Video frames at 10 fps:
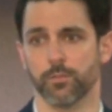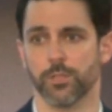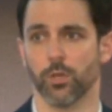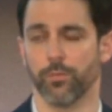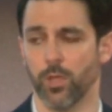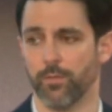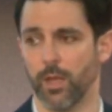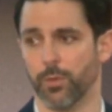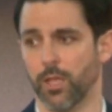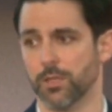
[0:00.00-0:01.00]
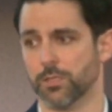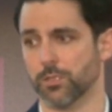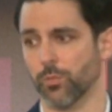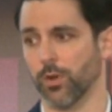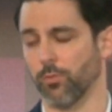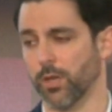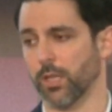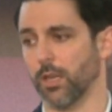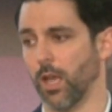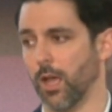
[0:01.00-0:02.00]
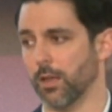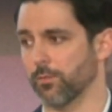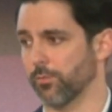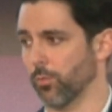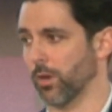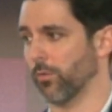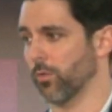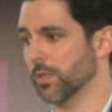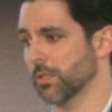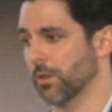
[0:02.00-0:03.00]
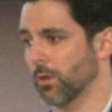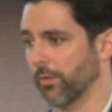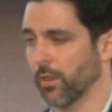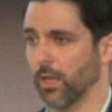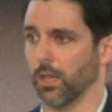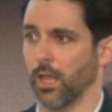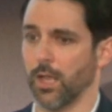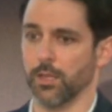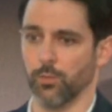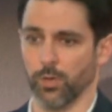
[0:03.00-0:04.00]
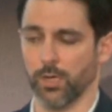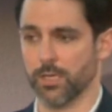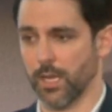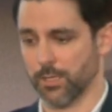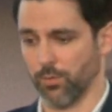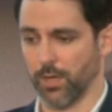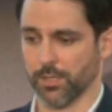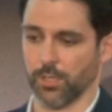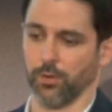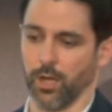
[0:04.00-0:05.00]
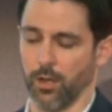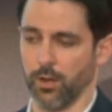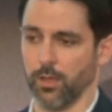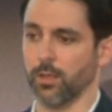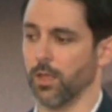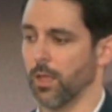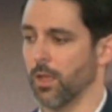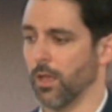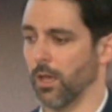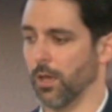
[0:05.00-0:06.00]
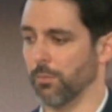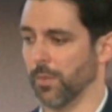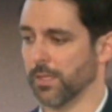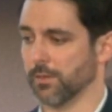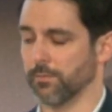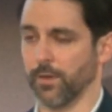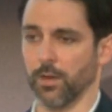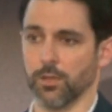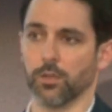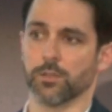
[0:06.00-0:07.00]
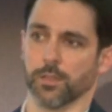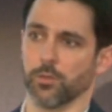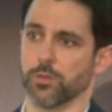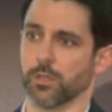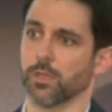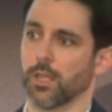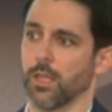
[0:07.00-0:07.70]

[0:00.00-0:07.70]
So if you have applications where you're running at night and for whatever reason you don't have a lot of light, you want to detect around a certain area, that's a very good solution.